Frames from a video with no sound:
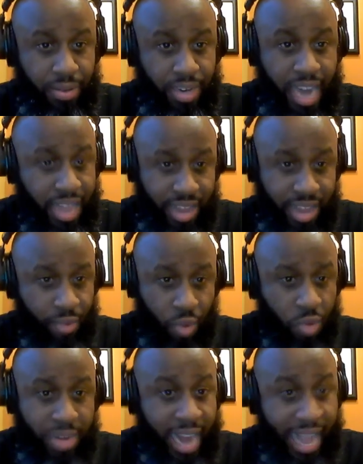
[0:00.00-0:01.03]
Not that
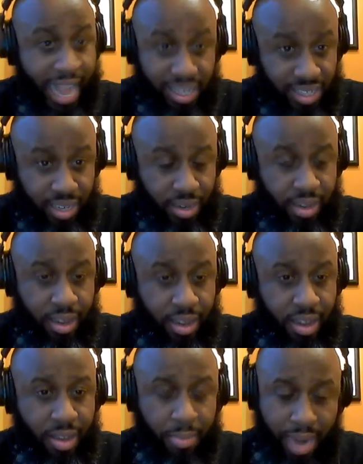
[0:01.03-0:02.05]
Roman hasn't,
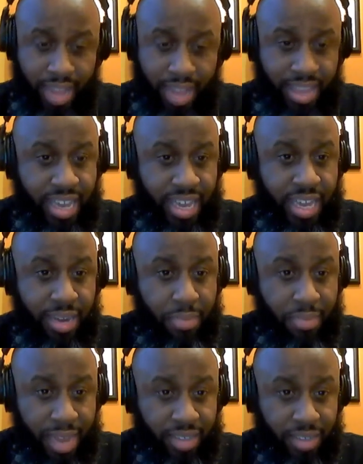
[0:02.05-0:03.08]
but I think he can
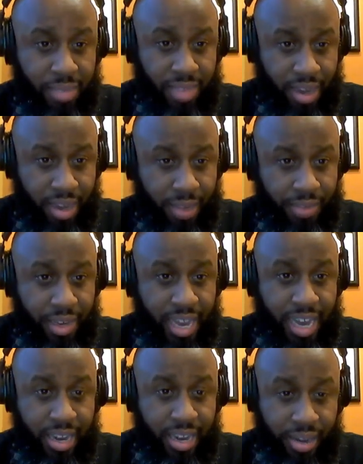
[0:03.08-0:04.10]
make something of it
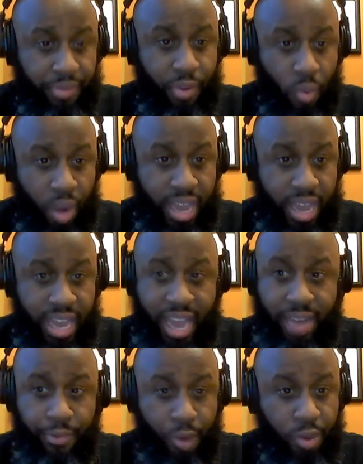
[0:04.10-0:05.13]
in a different way
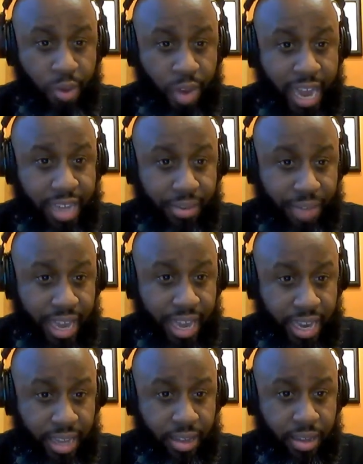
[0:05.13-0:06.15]
and further
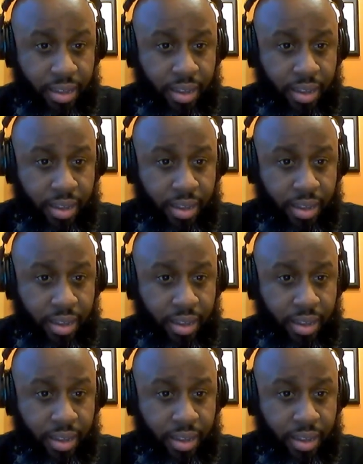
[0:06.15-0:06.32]
elevate it